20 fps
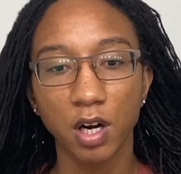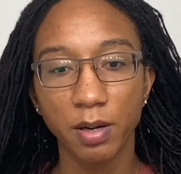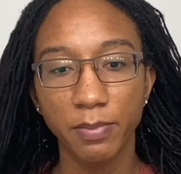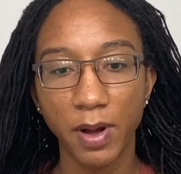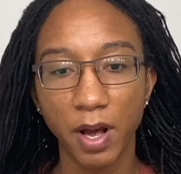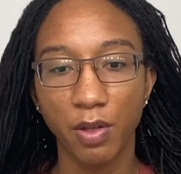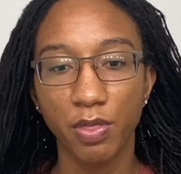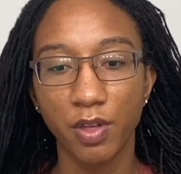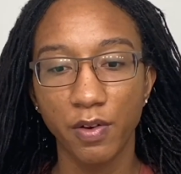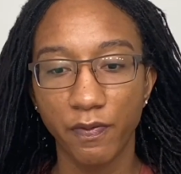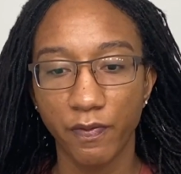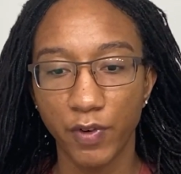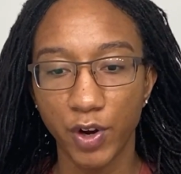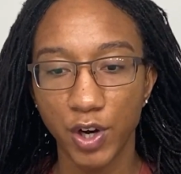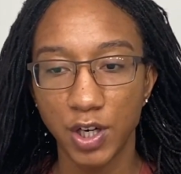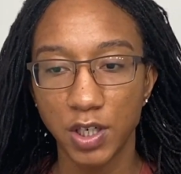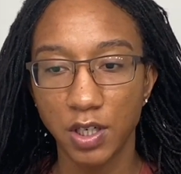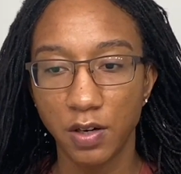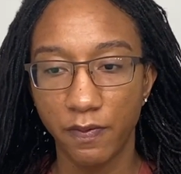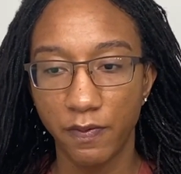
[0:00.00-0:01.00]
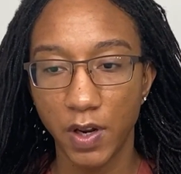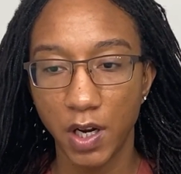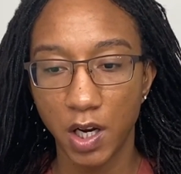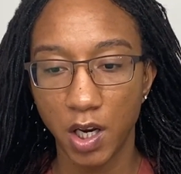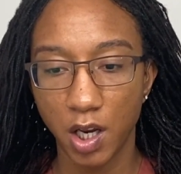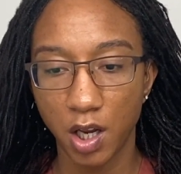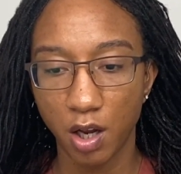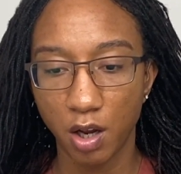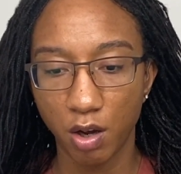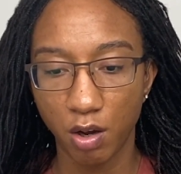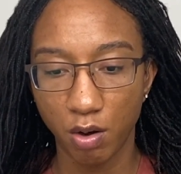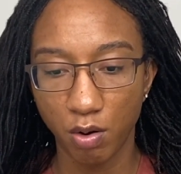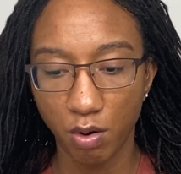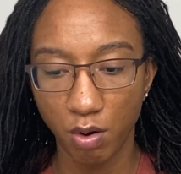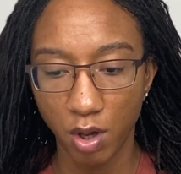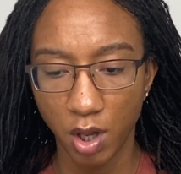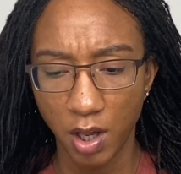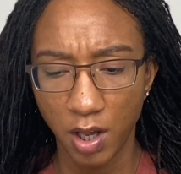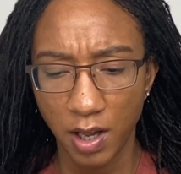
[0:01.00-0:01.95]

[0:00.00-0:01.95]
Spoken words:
about in the first video,